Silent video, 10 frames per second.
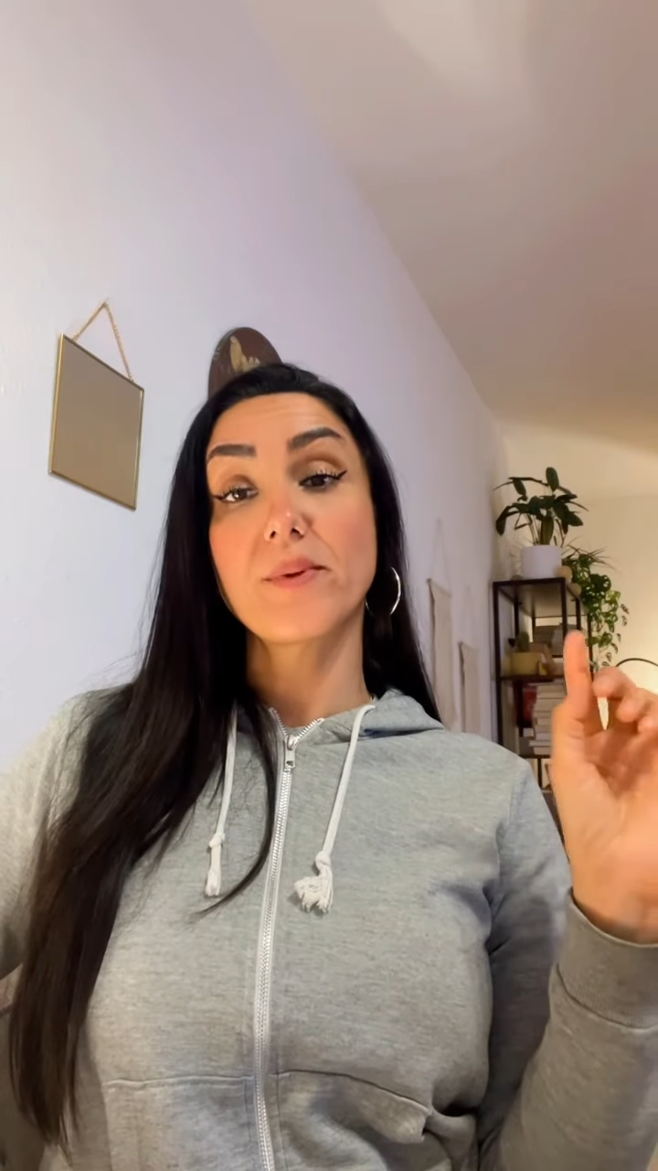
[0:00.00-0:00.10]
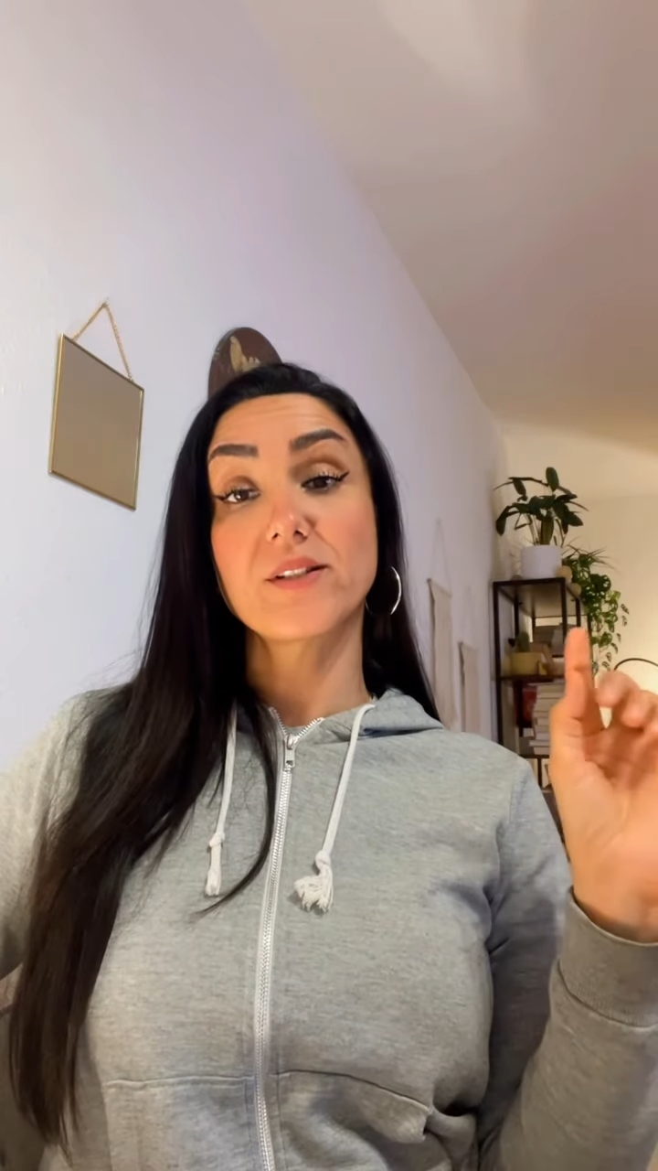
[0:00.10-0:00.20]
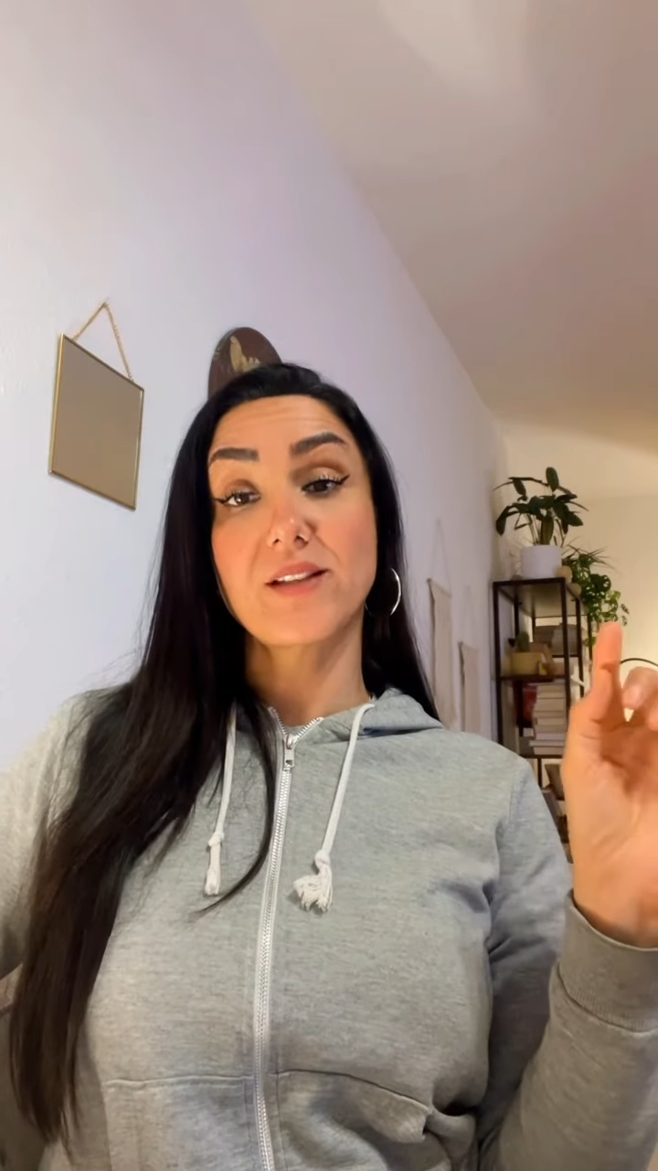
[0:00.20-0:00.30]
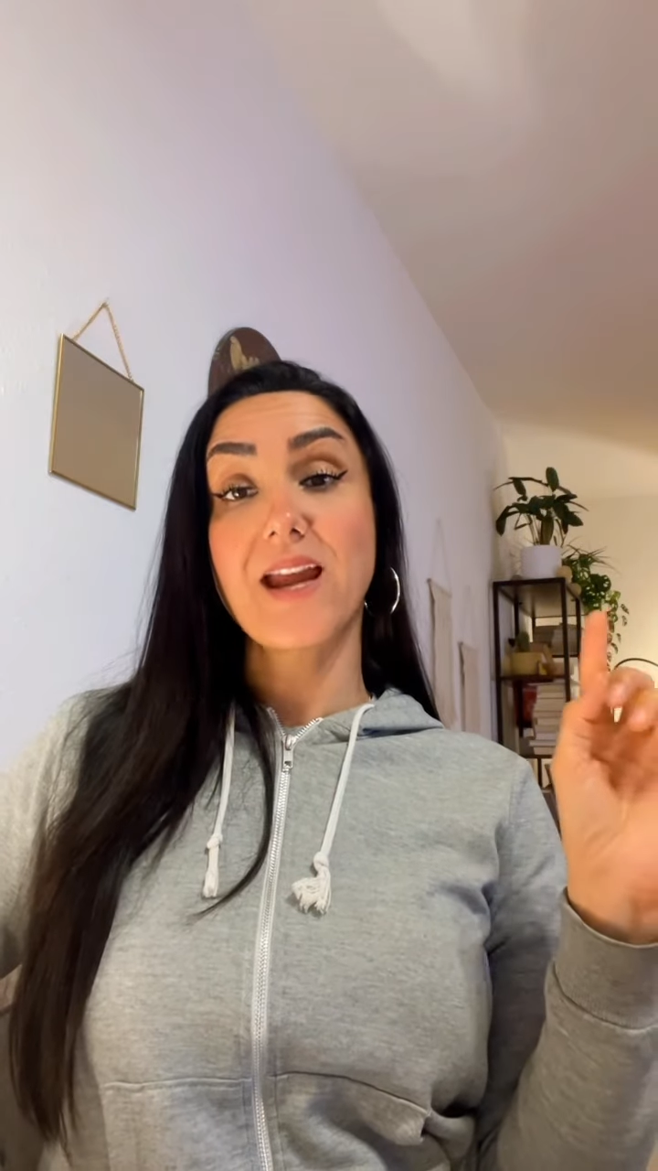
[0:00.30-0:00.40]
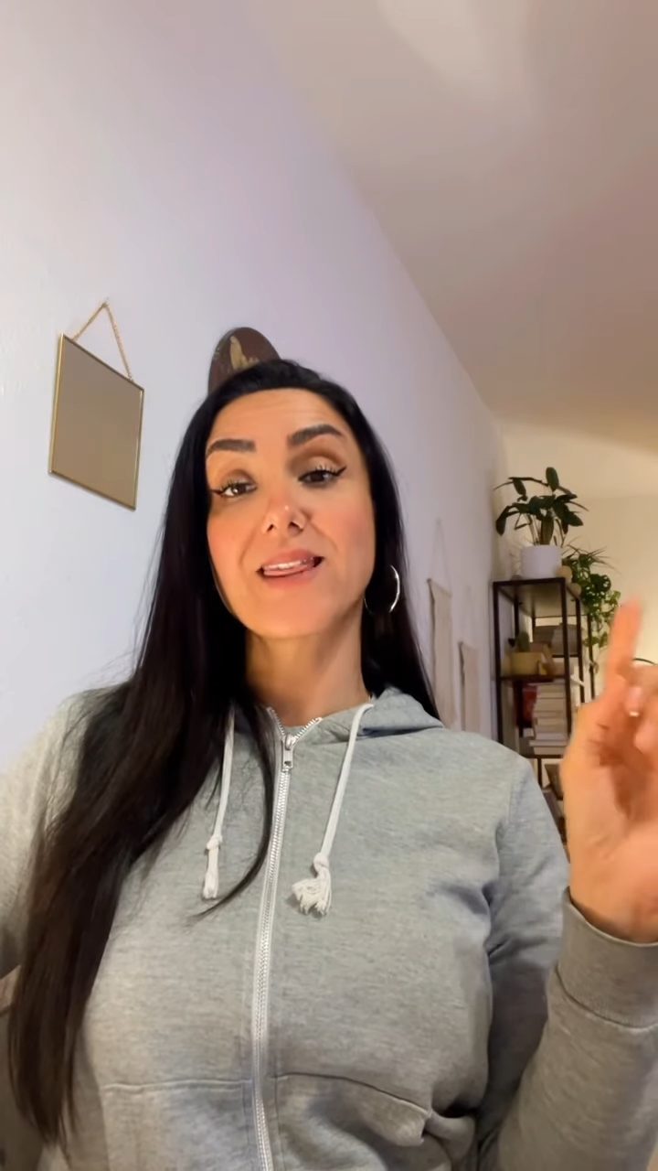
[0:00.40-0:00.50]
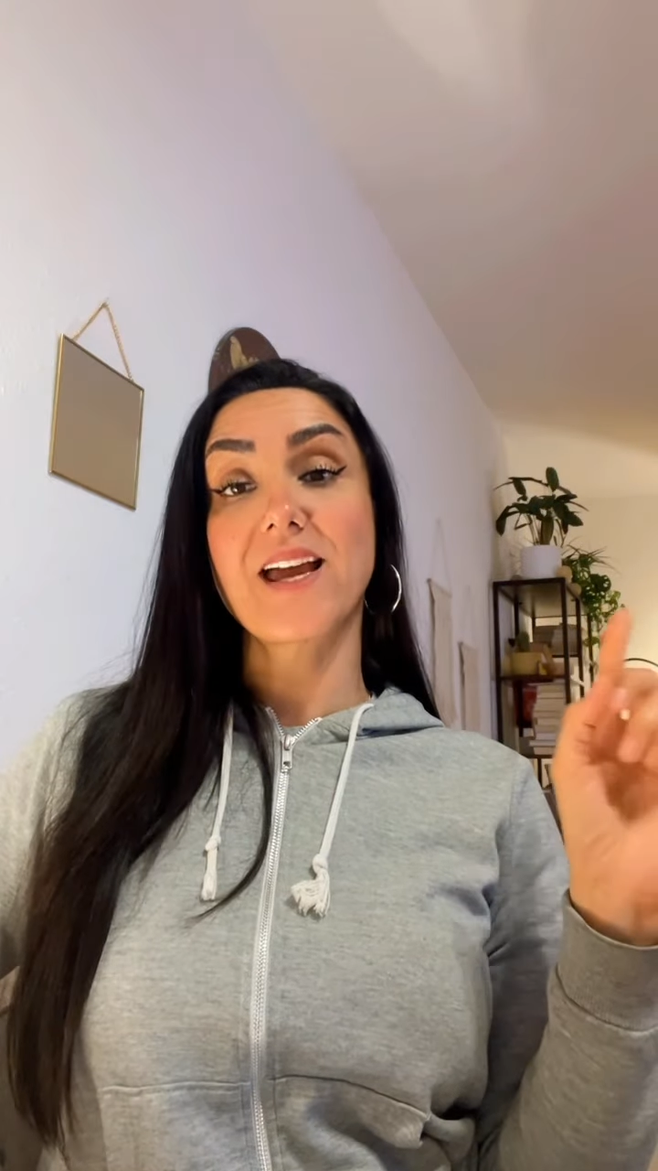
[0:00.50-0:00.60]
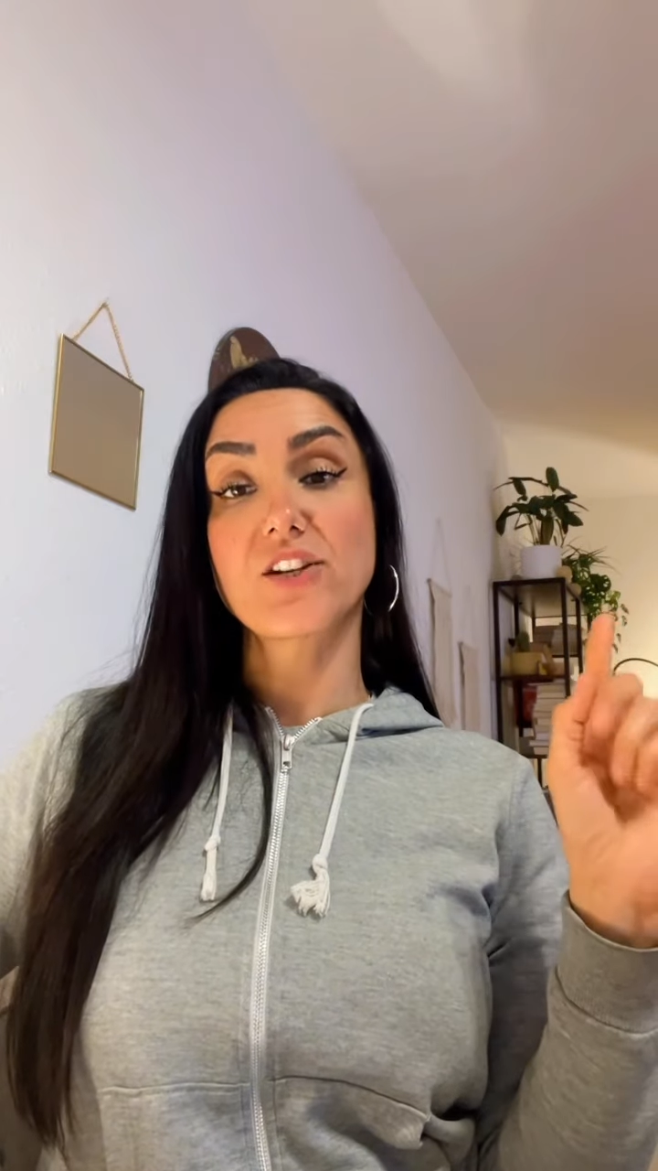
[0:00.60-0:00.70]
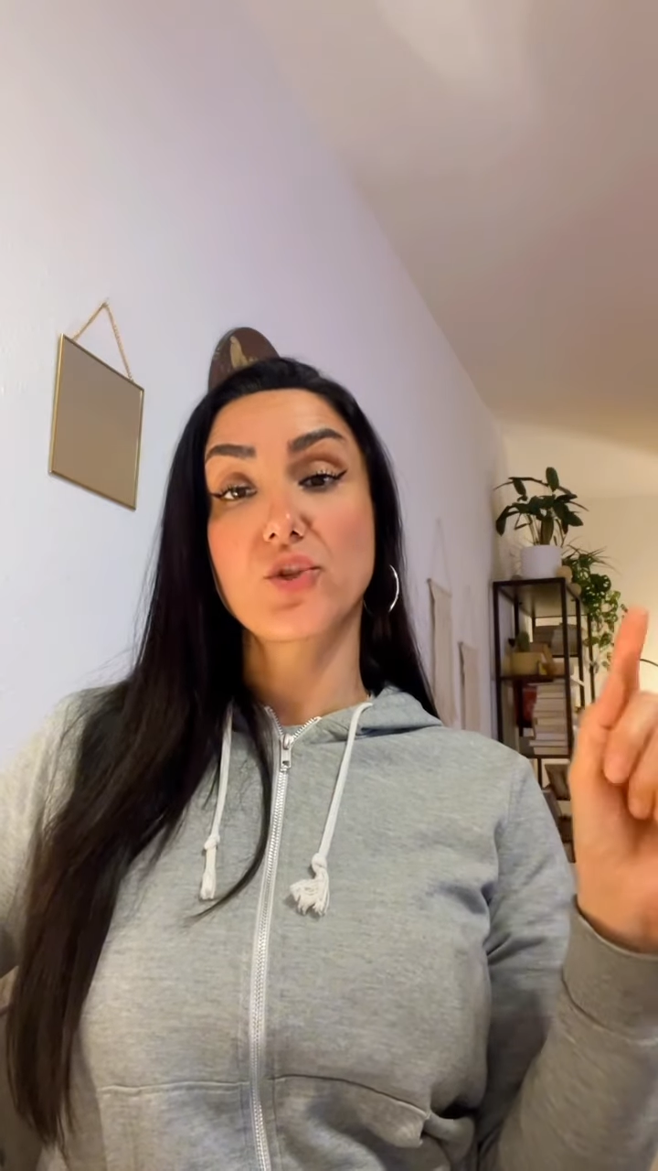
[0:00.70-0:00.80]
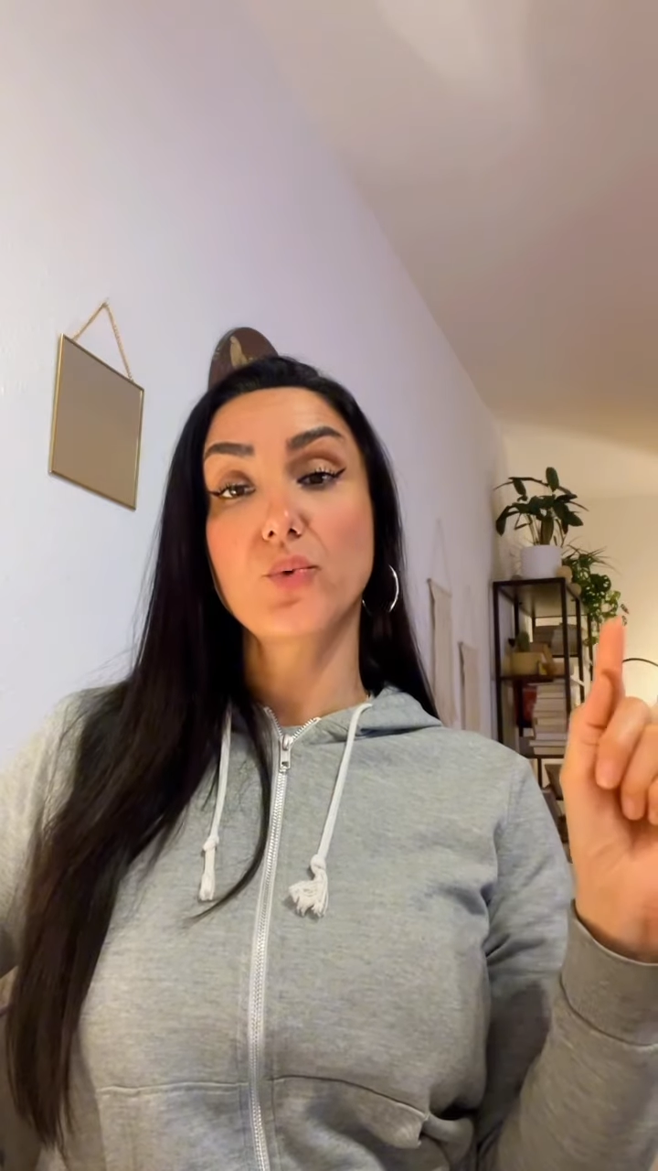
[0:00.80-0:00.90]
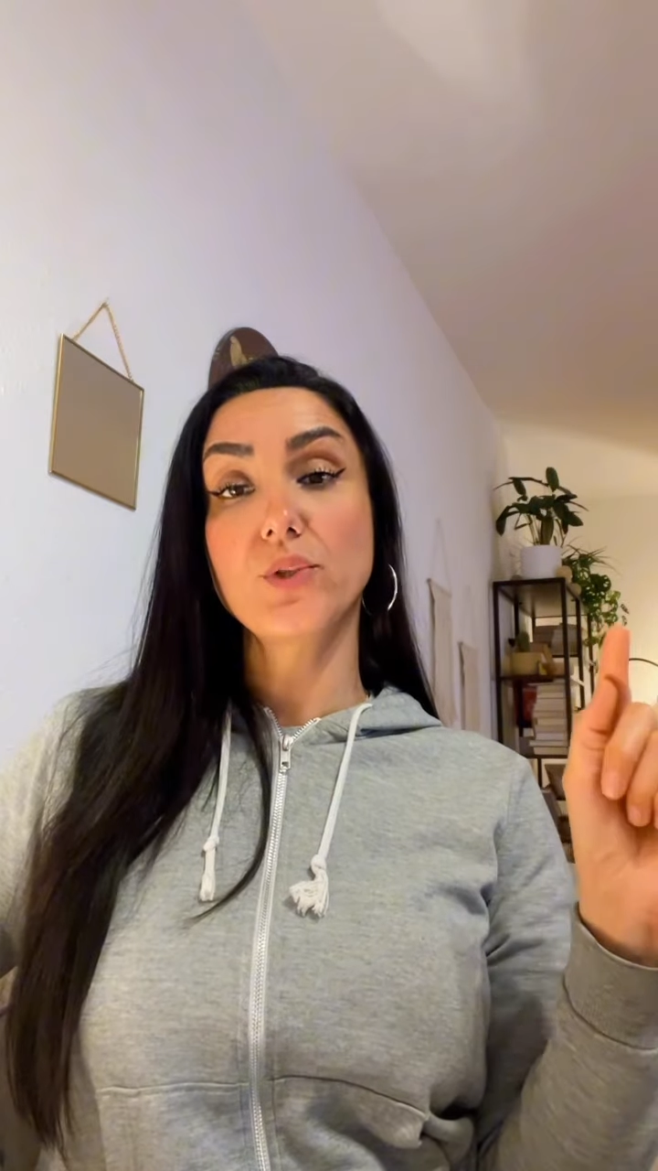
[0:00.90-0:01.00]
saying
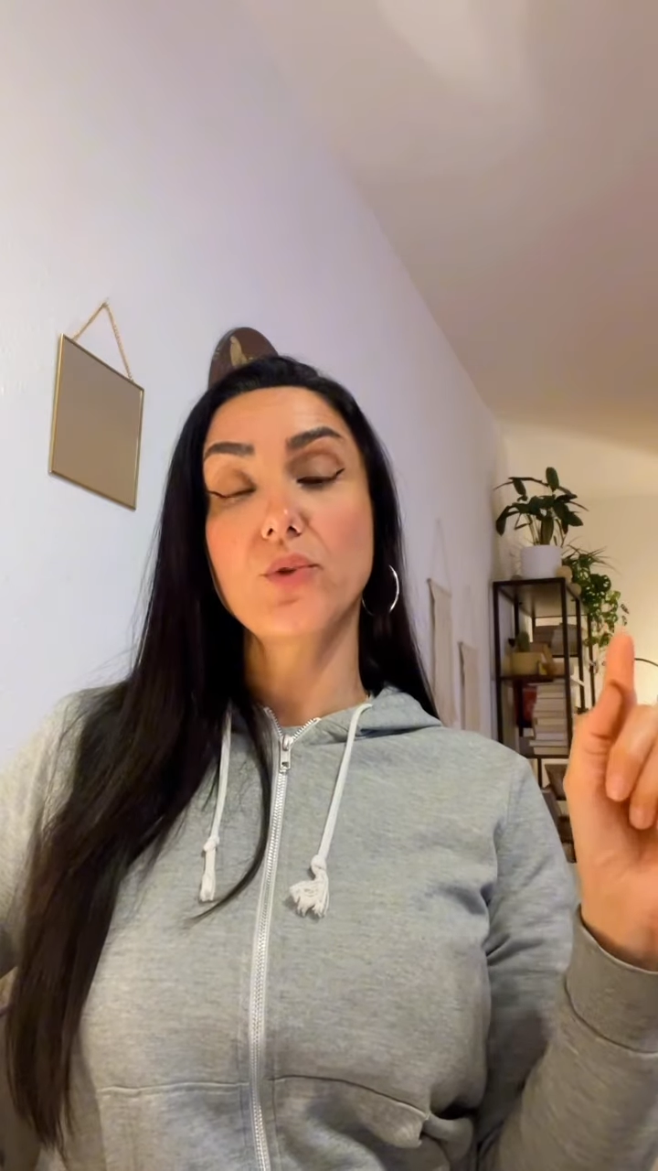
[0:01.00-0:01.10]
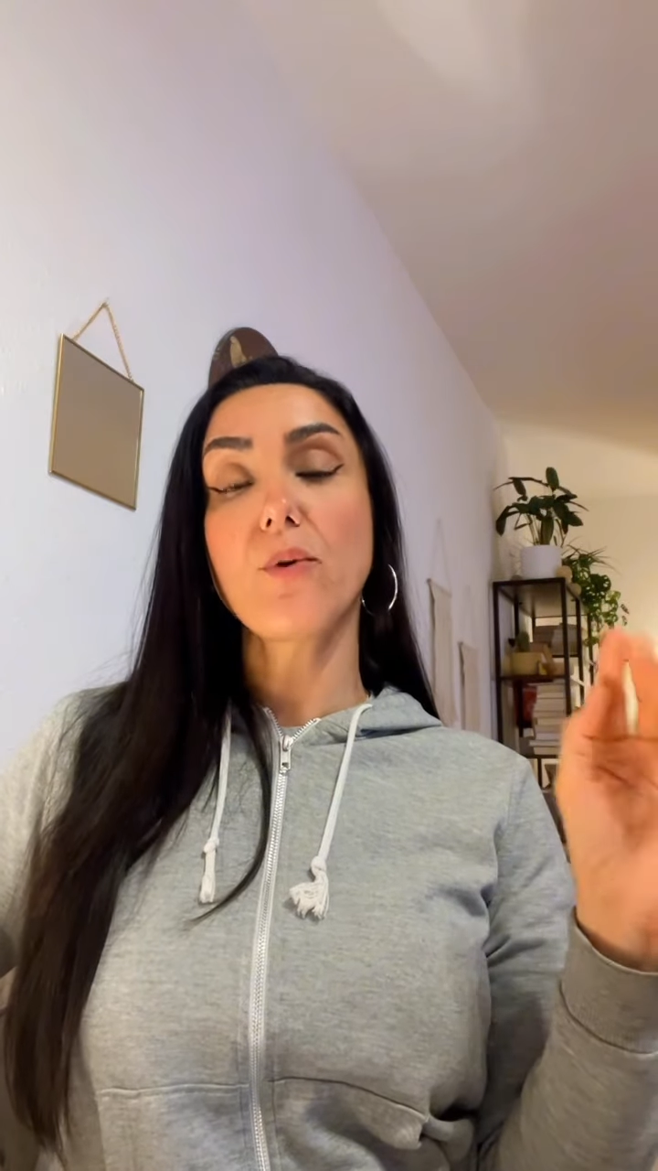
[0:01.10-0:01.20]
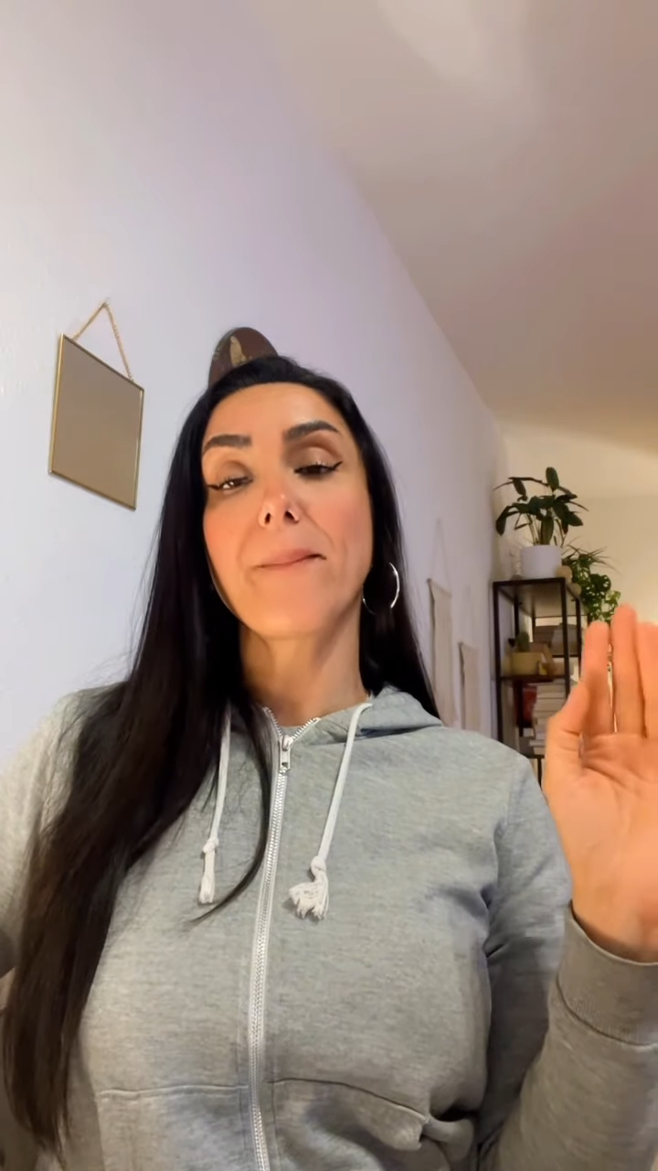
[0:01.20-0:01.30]
that to you,